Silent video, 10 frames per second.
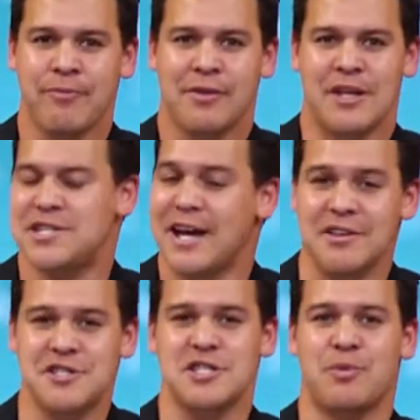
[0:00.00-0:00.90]
The
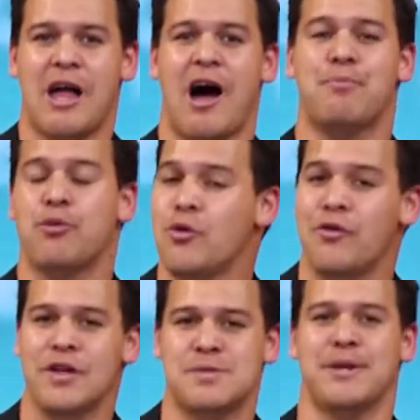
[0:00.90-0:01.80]
challenge is when our
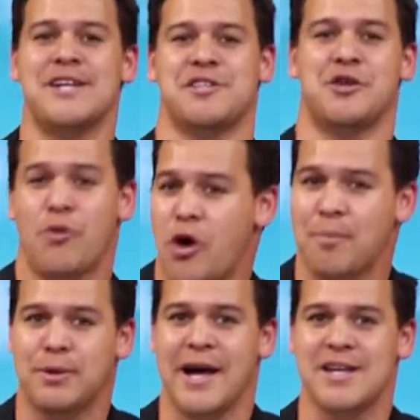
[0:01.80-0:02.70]
approval is placed in the wrong
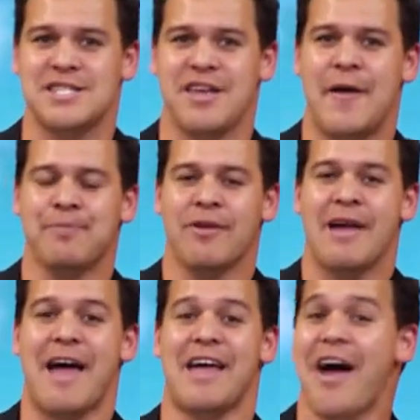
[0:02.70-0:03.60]
place
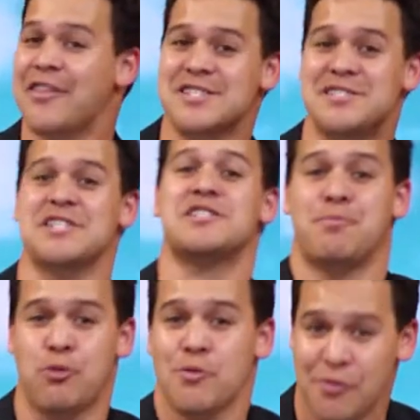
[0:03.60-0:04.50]
and others
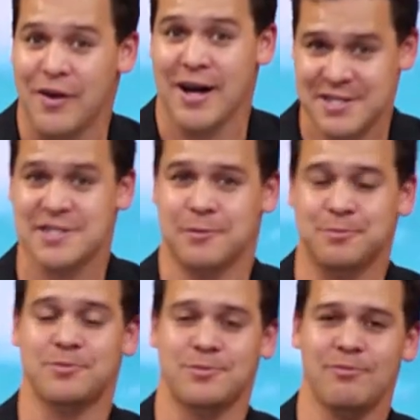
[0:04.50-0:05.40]
disapprove of us,
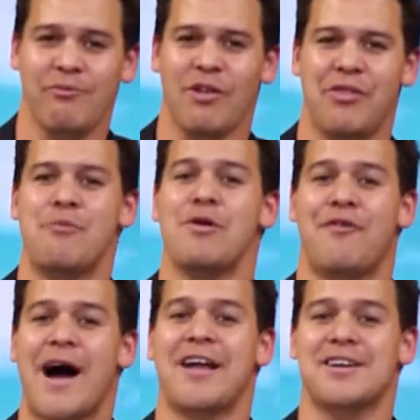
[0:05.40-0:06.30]
then we
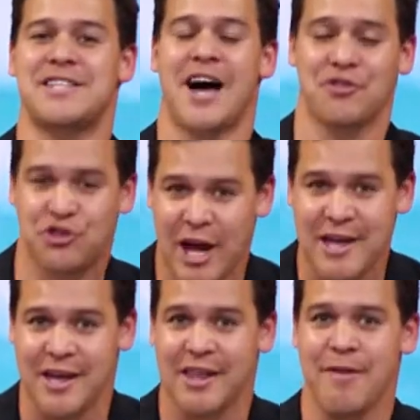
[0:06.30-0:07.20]
find ourselves
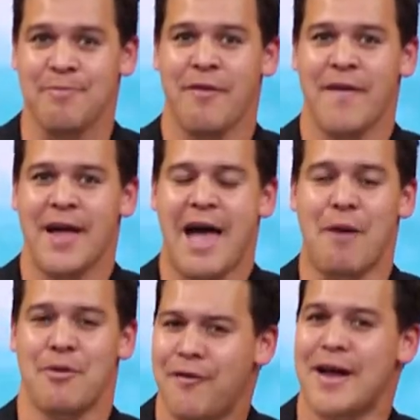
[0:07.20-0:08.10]
shaken,
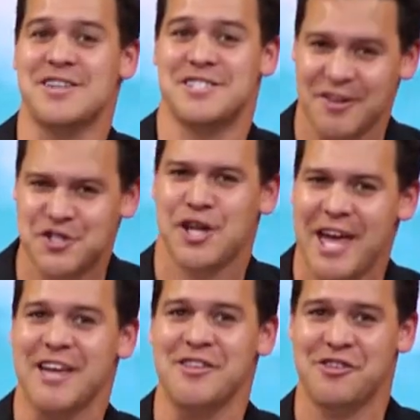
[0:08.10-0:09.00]
and we find ourselves
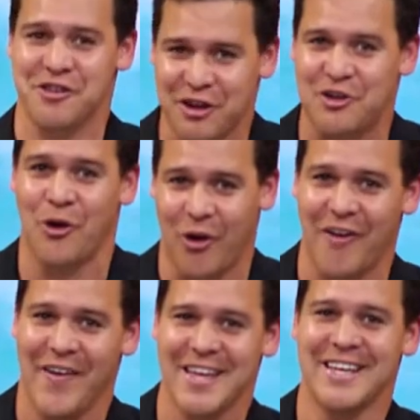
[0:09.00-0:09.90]
shaken to the
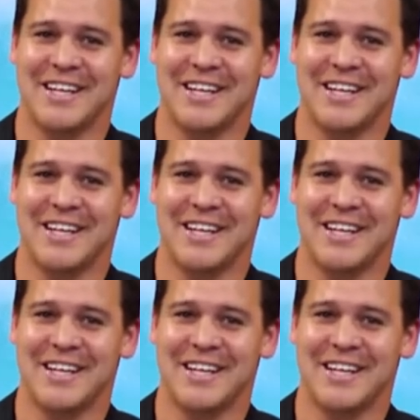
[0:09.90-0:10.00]
core.